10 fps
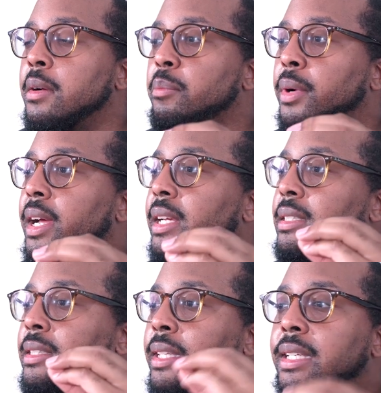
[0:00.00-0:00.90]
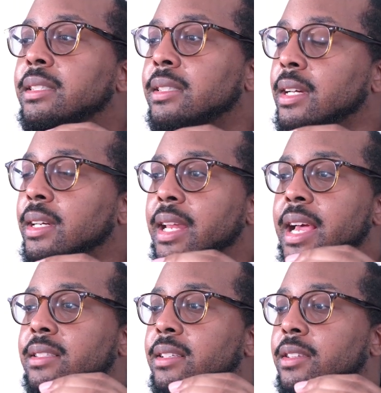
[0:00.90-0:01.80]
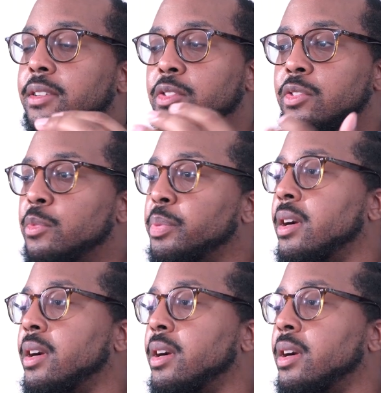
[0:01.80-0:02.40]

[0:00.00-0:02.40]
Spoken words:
But these sunglasses, they're super